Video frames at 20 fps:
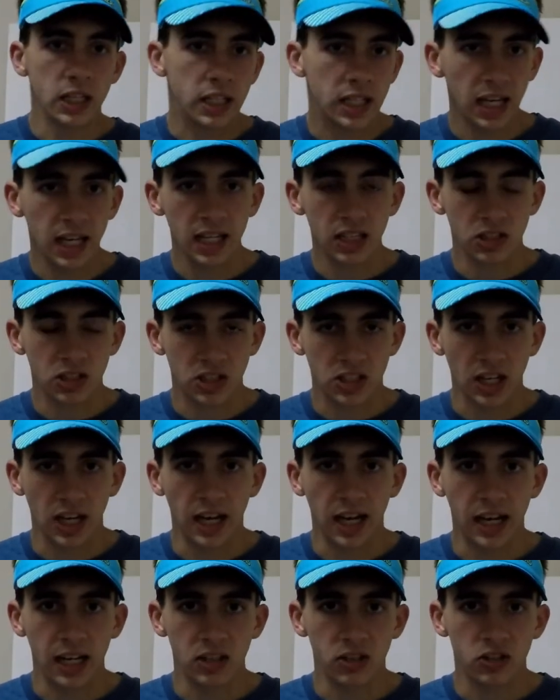gate
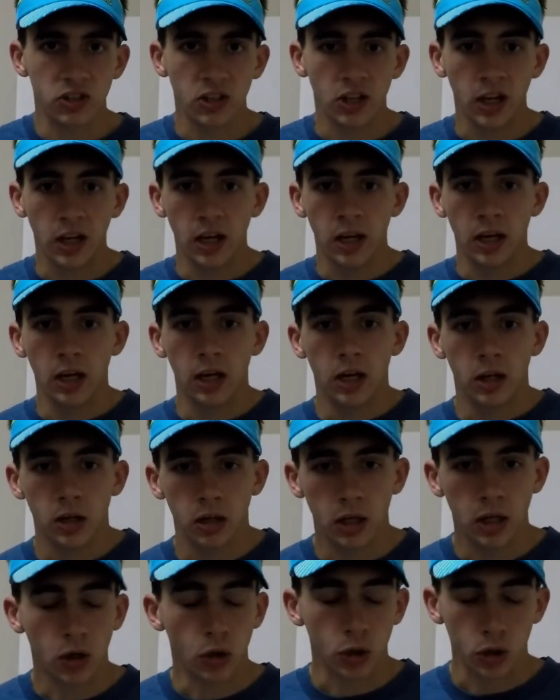size
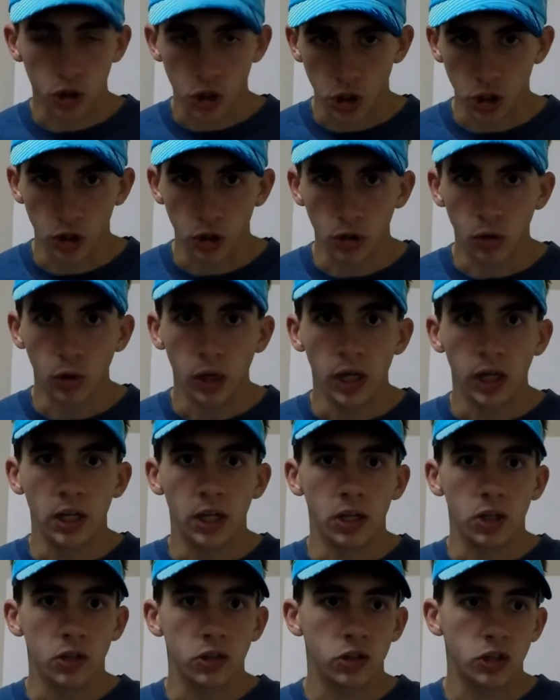or two
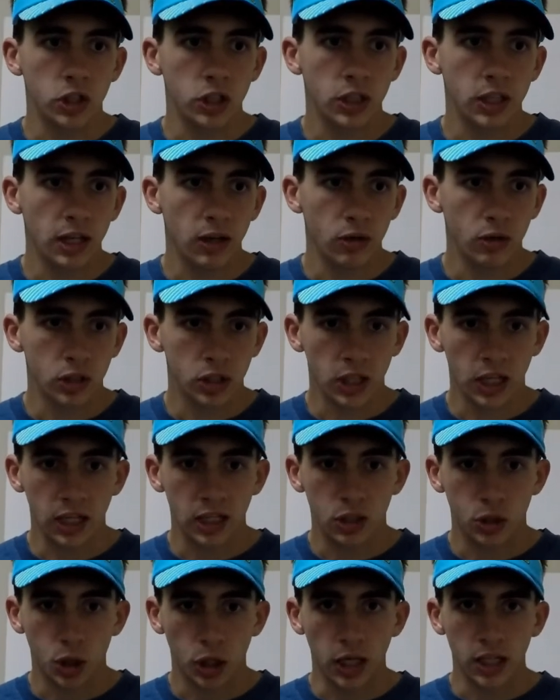that would
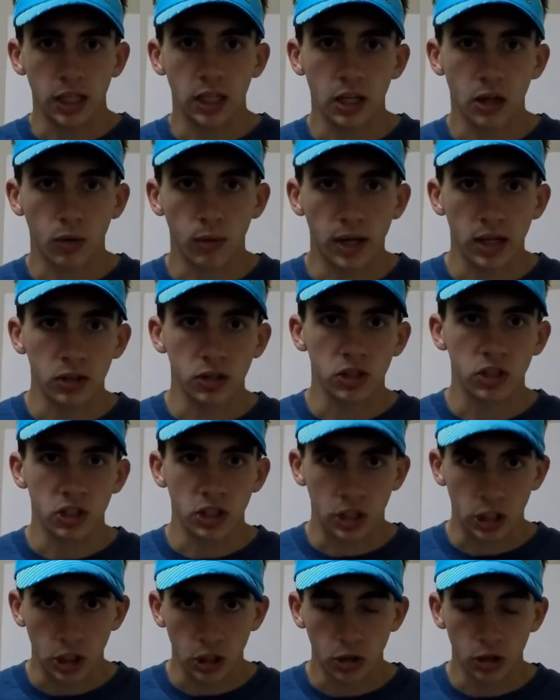like try to get around the
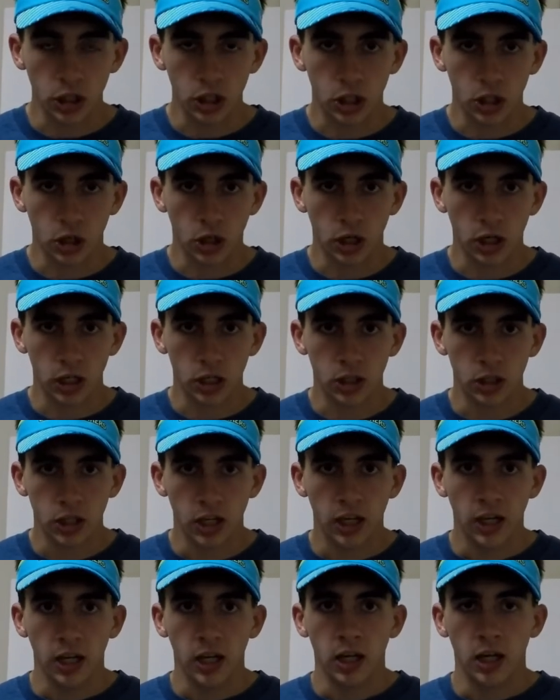security guard.
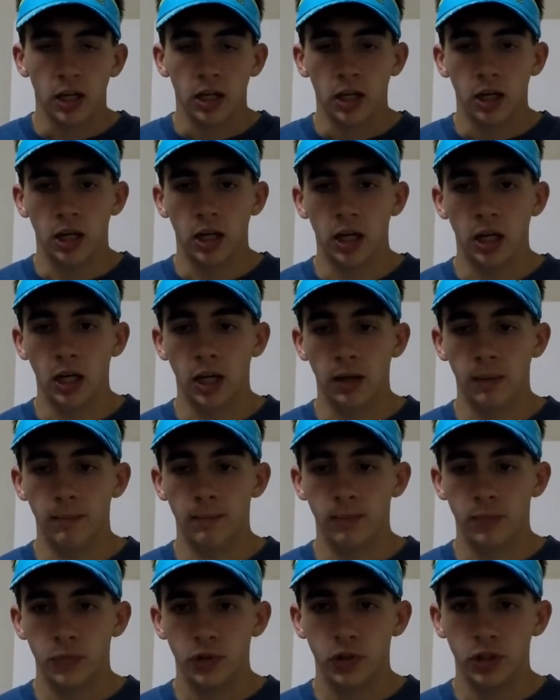
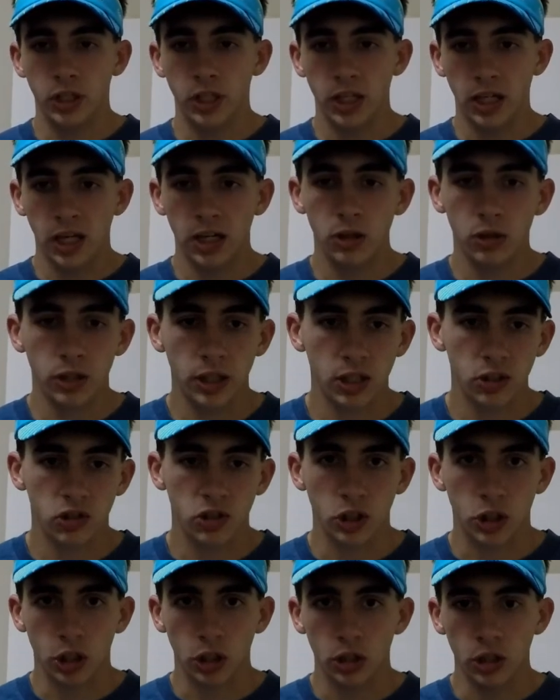I know that
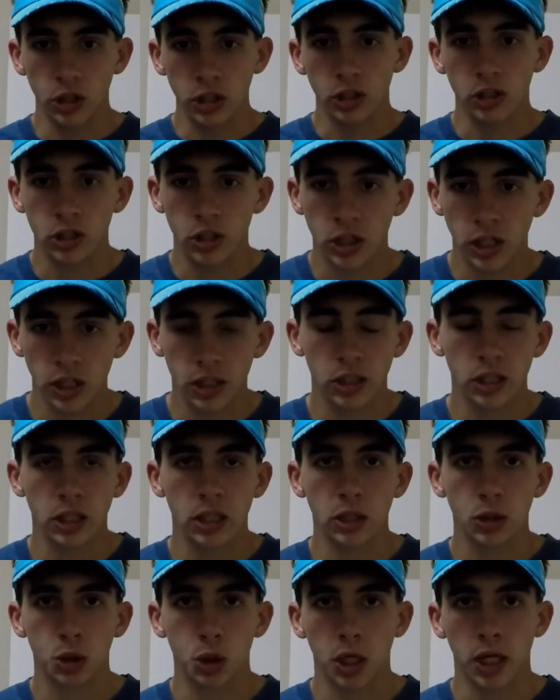security that
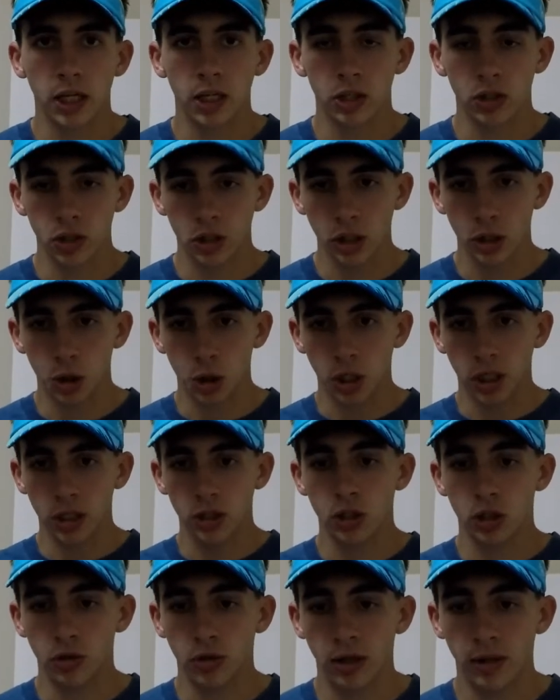they tried to
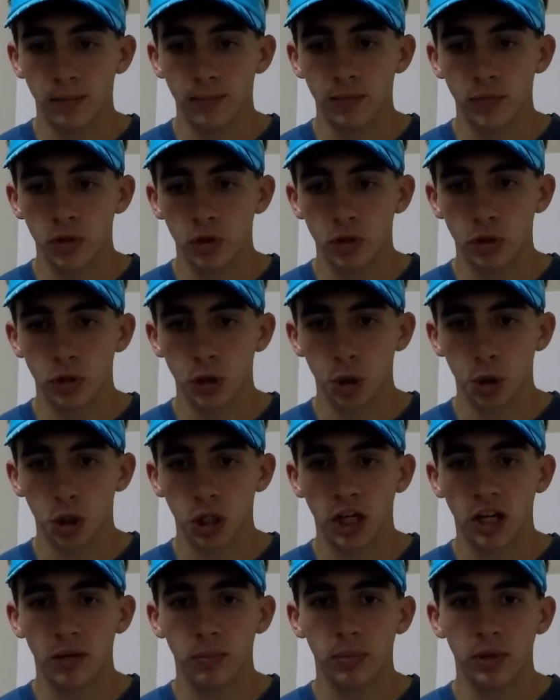do their
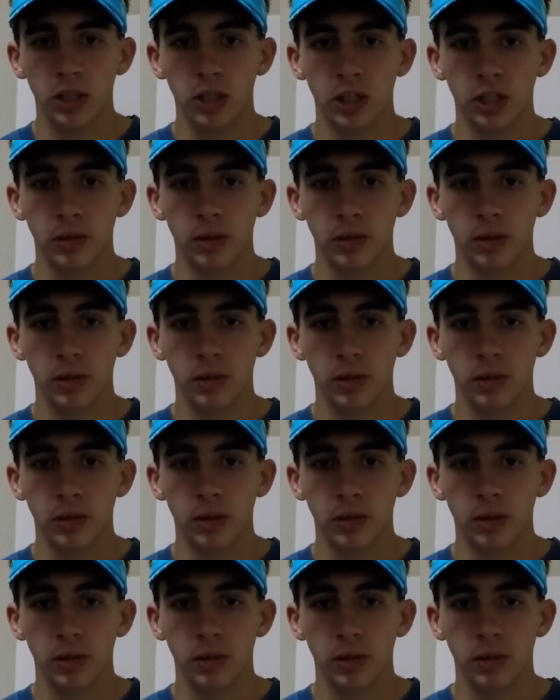job, but